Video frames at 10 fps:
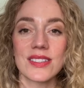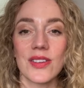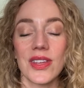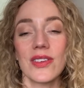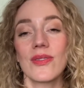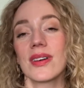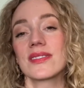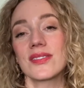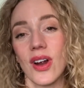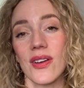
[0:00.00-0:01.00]
so that you could
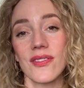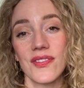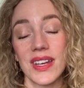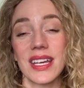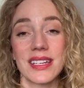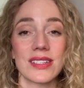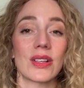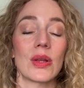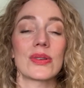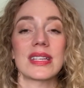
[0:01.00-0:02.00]
start fitting into
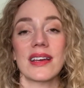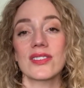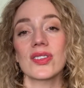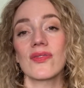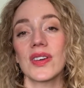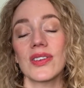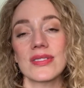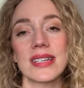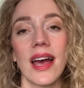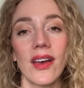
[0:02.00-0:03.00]
clothes that actually fit your
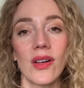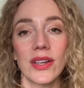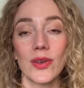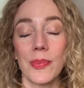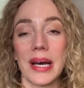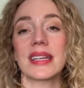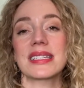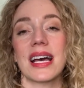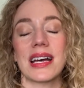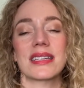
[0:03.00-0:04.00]
style and your body
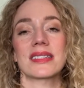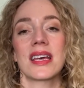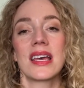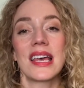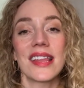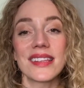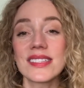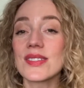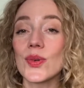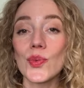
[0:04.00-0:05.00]
size. This
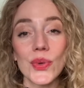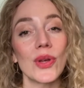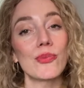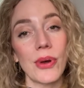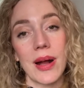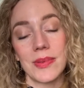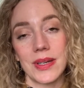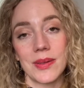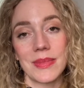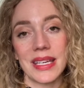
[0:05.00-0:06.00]
is a real
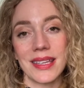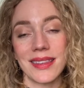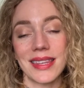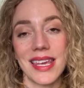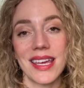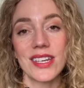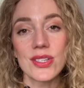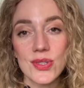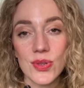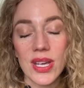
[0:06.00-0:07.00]
problem in the
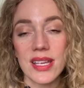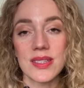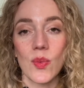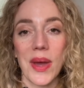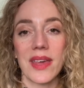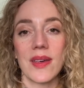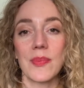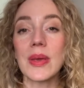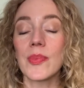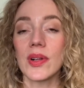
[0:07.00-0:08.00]
industry. It's a way
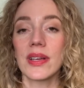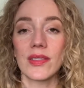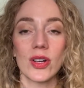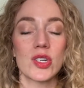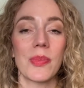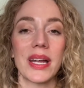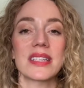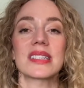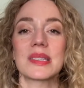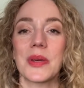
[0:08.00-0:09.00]
that people in larger
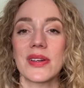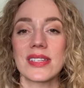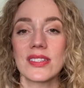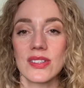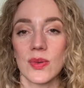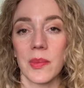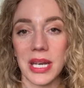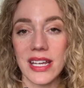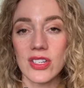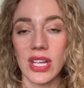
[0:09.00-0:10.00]
bodies experience
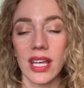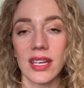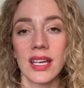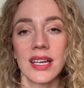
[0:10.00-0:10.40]
discrimination,